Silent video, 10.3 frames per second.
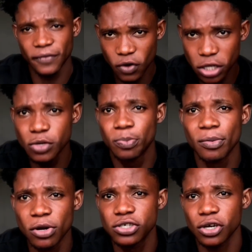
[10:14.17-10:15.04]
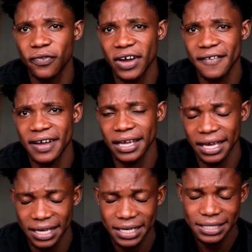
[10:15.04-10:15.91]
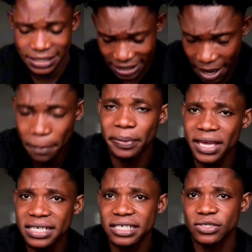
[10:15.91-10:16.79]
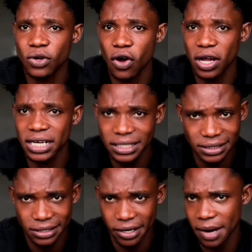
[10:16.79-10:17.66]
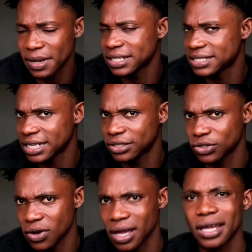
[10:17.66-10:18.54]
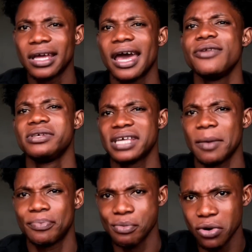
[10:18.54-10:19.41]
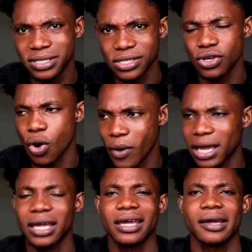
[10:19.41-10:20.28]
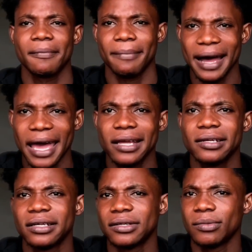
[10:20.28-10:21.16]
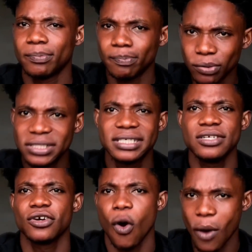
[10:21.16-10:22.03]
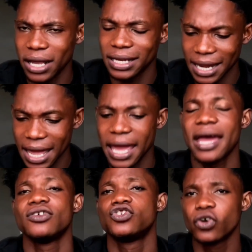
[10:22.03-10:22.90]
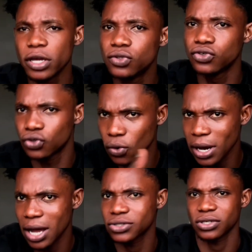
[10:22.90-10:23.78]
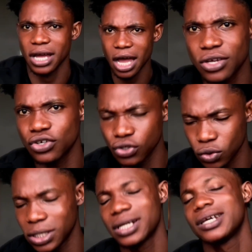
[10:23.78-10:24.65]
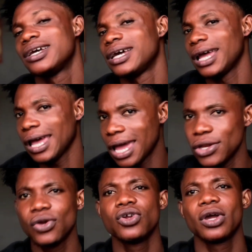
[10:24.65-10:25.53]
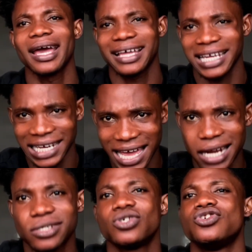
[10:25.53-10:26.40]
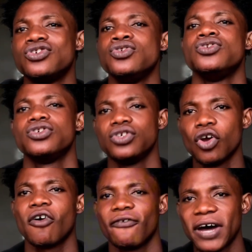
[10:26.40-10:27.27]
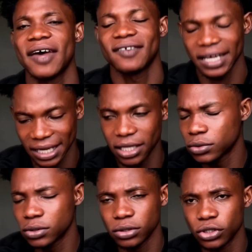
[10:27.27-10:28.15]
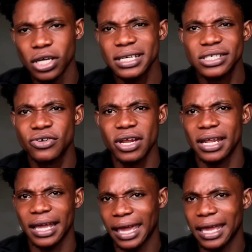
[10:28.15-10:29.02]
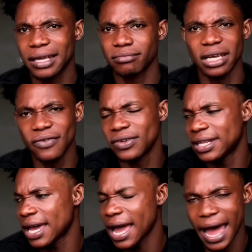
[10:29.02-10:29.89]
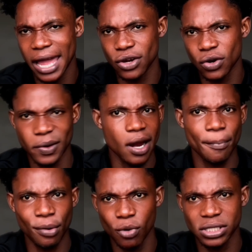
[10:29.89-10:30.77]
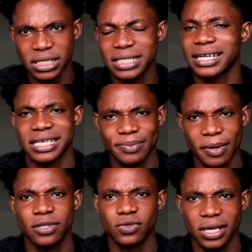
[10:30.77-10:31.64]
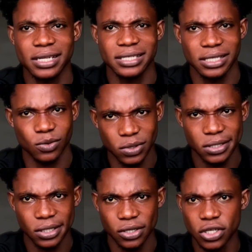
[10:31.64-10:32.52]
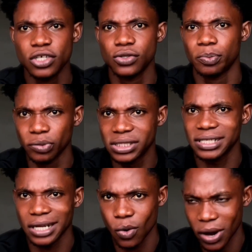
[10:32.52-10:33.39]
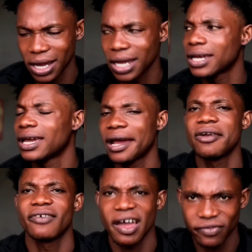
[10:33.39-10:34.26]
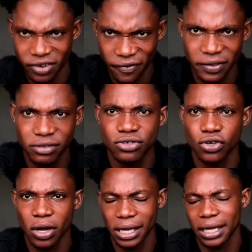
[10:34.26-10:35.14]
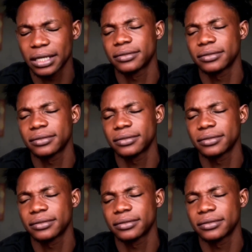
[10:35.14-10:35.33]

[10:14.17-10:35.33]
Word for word: you want to promote your Fiverr gig, set up pages on Instagram and TikTok, and you start promoting your work by posting your work there and showing tutorials on how you do it, and you're going to get clients to your Fiverr gig. You don't just create the gig and leave it there idle without promoting it and expect to get sales. You need to put in the work and drive traffic to your gig.